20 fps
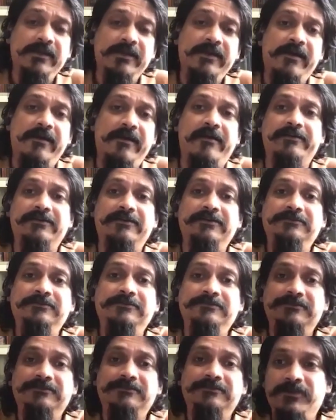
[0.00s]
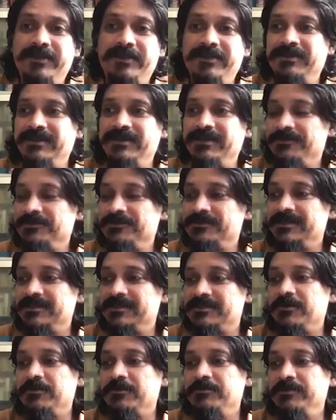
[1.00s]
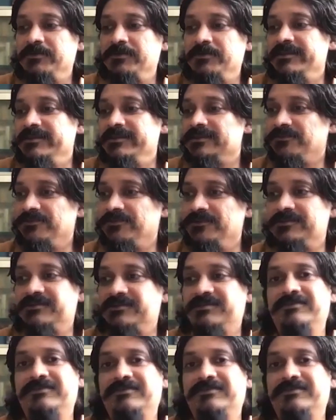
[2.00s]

uh, where it, it's probably easiest for us